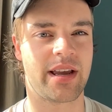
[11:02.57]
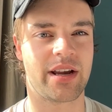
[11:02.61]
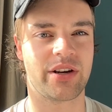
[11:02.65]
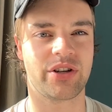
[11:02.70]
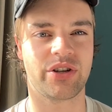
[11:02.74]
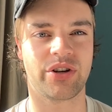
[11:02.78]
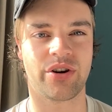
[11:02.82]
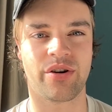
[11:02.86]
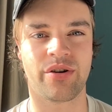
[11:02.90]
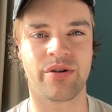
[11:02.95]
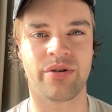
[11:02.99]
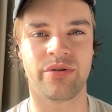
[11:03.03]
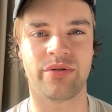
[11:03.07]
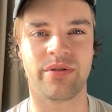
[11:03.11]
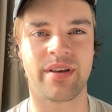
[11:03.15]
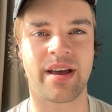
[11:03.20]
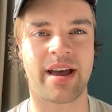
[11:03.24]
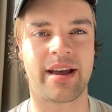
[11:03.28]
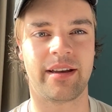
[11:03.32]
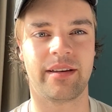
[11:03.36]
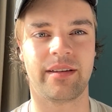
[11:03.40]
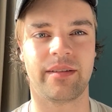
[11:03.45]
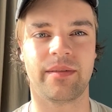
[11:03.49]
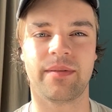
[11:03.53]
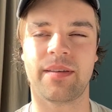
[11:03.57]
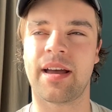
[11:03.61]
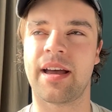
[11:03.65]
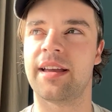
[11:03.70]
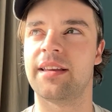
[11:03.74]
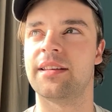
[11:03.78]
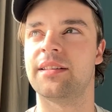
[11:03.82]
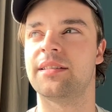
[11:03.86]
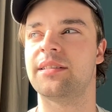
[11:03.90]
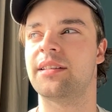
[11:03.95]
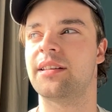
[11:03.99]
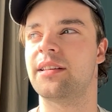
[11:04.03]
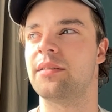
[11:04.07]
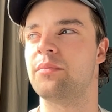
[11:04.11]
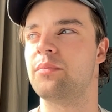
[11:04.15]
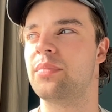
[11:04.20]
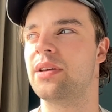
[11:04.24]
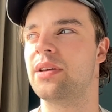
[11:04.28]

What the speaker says: their show that can